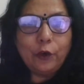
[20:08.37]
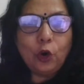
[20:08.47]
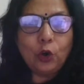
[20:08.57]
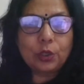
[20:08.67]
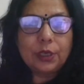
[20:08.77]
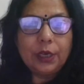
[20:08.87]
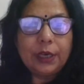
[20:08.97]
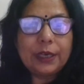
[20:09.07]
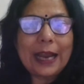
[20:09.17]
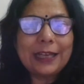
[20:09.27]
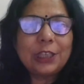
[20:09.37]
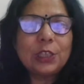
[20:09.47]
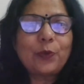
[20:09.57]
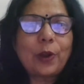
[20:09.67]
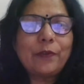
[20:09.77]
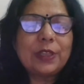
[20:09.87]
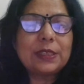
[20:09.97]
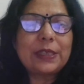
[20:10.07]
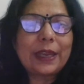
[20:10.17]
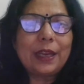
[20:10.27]
Fourth. Dash is formed when the
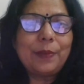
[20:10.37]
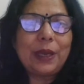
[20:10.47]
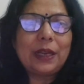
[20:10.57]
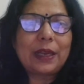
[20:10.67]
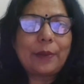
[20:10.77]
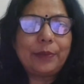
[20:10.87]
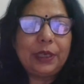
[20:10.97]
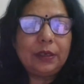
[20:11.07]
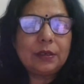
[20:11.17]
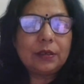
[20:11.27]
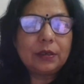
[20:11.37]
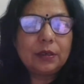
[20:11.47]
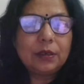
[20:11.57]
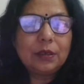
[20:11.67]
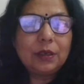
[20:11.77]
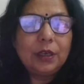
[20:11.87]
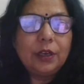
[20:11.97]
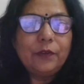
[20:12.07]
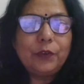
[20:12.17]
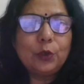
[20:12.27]
second male gamete
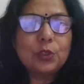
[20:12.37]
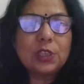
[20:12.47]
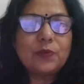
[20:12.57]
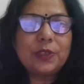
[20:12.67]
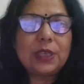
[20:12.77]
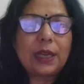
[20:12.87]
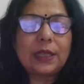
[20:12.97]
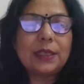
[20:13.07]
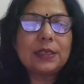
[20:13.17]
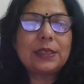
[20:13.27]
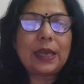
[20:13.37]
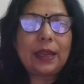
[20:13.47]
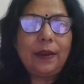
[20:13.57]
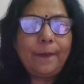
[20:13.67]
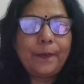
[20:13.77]
fuses with another cell